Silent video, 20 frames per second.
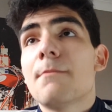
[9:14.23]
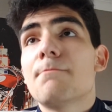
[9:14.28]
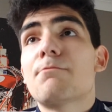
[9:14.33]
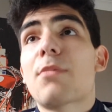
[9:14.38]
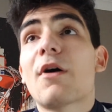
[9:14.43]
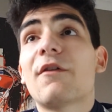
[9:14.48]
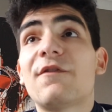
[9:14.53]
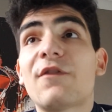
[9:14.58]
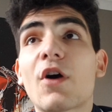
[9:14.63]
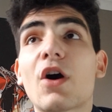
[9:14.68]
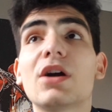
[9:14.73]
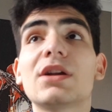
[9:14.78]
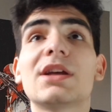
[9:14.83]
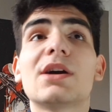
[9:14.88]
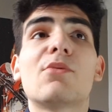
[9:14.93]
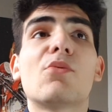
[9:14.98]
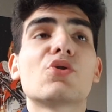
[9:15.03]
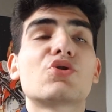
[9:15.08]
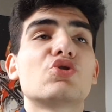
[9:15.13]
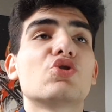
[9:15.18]
But finally,
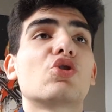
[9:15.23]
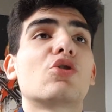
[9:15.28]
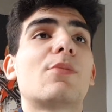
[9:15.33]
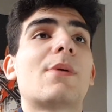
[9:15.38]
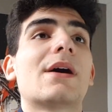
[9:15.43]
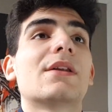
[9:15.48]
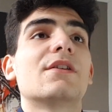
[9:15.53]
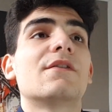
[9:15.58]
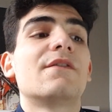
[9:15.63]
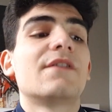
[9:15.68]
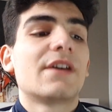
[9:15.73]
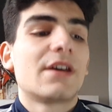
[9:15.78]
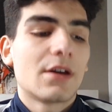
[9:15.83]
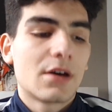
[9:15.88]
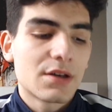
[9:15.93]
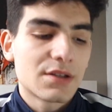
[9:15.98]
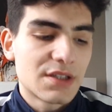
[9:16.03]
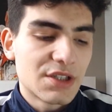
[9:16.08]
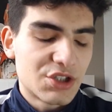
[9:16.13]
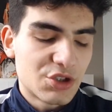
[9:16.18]
I'm going to talk about the
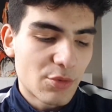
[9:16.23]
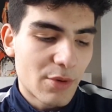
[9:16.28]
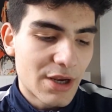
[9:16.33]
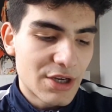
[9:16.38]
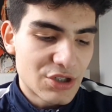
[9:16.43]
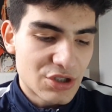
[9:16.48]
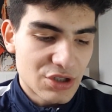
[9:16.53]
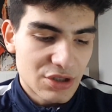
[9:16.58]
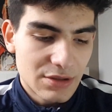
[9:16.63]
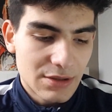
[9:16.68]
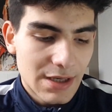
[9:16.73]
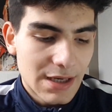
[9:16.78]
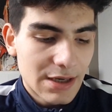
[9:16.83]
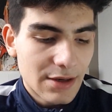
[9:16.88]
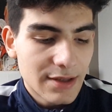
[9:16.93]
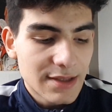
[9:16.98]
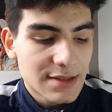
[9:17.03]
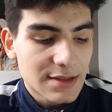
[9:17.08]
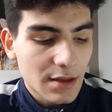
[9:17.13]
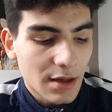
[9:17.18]
VAR situation. Now,
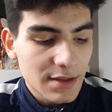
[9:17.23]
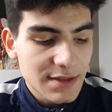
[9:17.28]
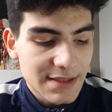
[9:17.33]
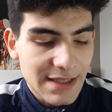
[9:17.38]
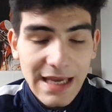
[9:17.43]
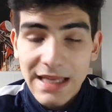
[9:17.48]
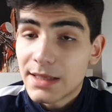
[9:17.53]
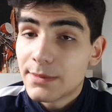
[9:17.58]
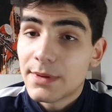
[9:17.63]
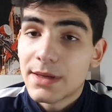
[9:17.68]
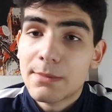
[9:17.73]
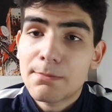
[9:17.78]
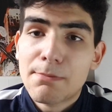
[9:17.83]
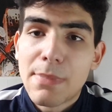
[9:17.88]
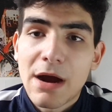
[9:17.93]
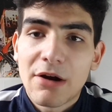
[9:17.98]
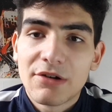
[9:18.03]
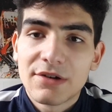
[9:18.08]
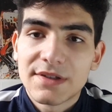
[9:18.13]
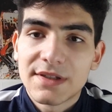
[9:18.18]
it's starting to get a bit
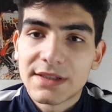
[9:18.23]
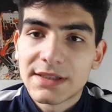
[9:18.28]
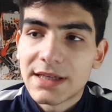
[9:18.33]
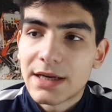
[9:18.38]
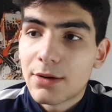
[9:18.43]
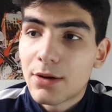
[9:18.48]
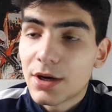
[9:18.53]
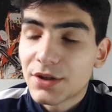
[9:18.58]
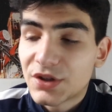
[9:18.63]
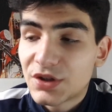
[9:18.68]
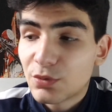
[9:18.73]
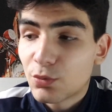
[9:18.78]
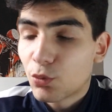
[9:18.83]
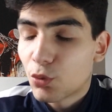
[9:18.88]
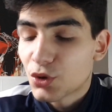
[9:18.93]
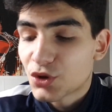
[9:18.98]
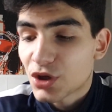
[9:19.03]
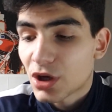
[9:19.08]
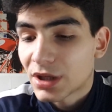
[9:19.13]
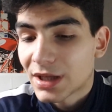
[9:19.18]
embarrassing now. I
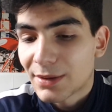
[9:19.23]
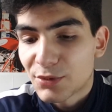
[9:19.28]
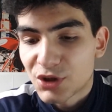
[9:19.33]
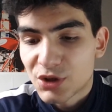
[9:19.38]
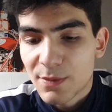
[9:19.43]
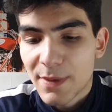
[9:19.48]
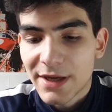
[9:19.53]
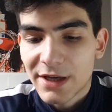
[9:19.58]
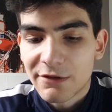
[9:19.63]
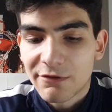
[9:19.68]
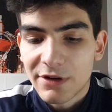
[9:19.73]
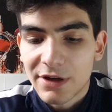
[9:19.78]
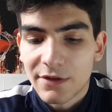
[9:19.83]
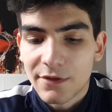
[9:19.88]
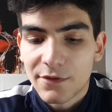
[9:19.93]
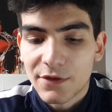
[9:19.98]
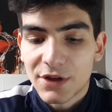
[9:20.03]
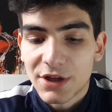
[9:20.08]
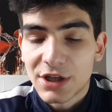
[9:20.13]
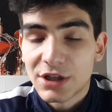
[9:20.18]
was unable to make a review
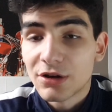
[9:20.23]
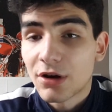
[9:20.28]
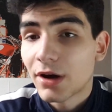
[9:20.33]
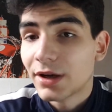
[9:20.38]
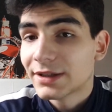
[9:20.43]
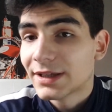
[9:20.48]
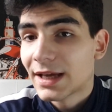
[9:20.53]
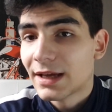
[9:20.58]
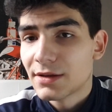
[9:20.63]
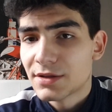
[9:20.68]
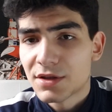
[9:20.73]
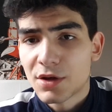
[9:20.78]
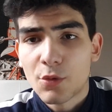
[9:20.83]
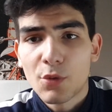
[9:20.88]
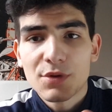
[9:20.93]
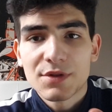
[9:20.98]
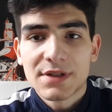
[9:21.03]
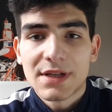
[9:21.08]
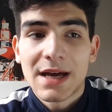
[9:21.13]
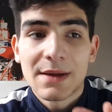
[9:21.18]
for the United game, so I
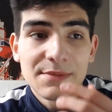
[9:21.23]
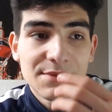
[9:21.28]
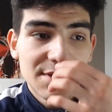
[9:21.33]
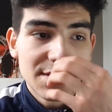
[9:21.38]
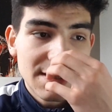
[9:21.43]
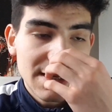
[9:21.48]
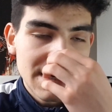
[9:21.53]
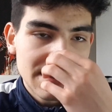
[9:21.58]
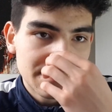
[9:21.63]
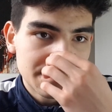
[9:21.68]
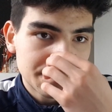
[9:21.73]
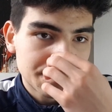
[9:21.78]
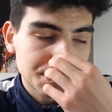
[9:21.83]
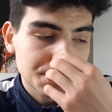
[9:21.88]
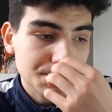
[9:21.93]
was in Amsterdam.